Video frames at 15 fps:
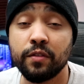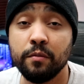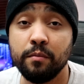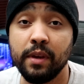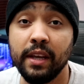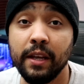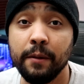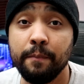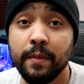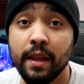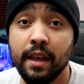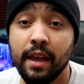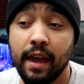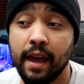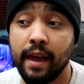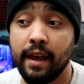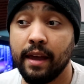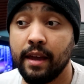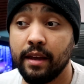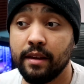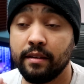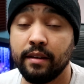from me,
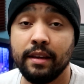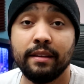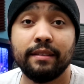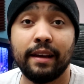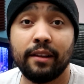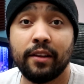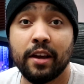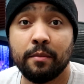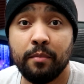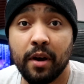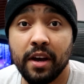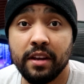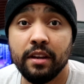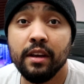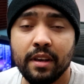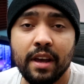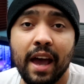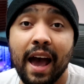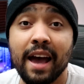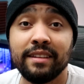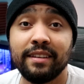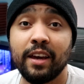and hit that like button
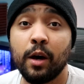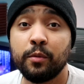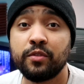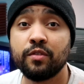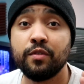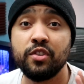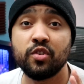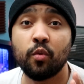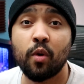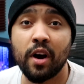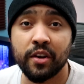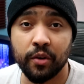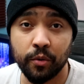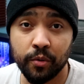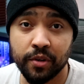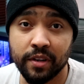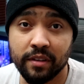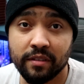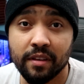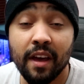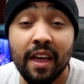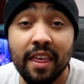as it helps to reach a wider
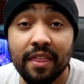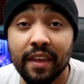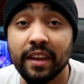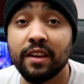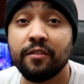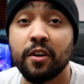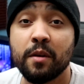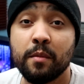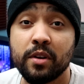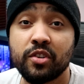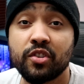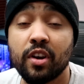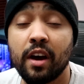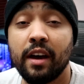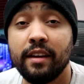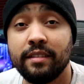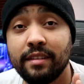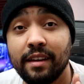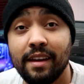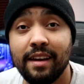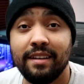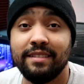audience. Thank you very much, guys.
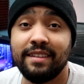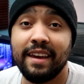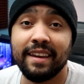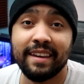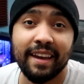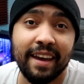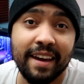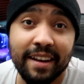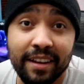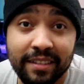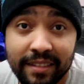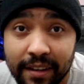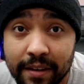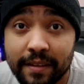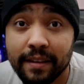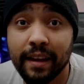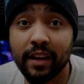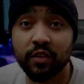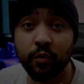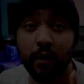Take care, and I'll see you in the next